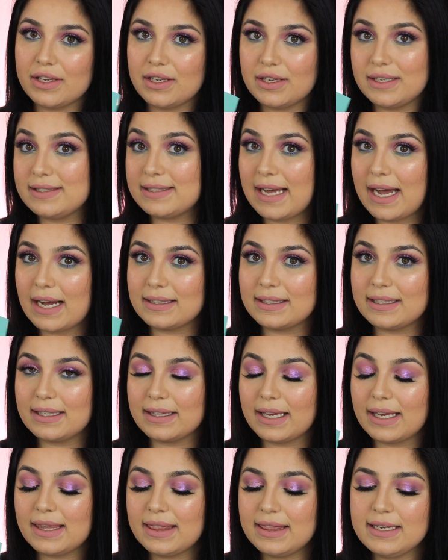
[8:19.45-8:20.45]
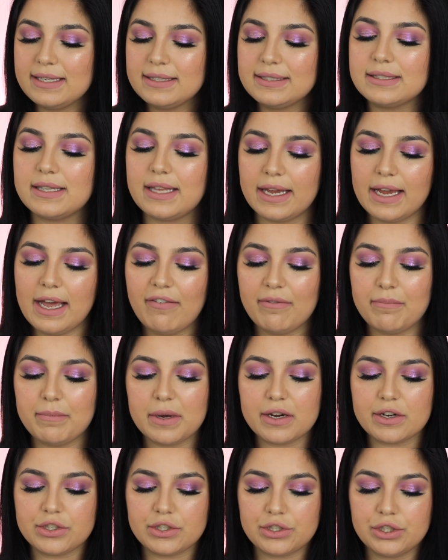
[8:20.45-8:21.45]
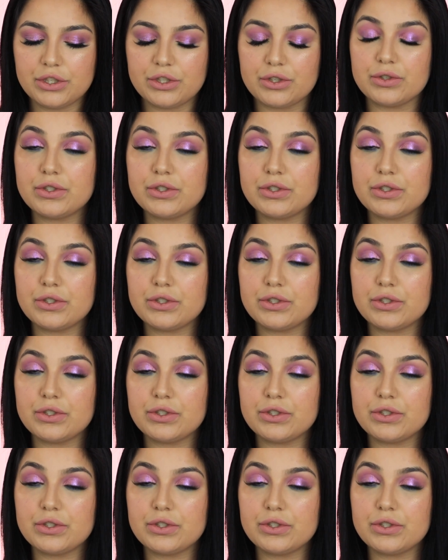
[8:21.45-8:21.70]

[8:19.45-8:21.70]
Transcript: exactly like this, they have mirrors too.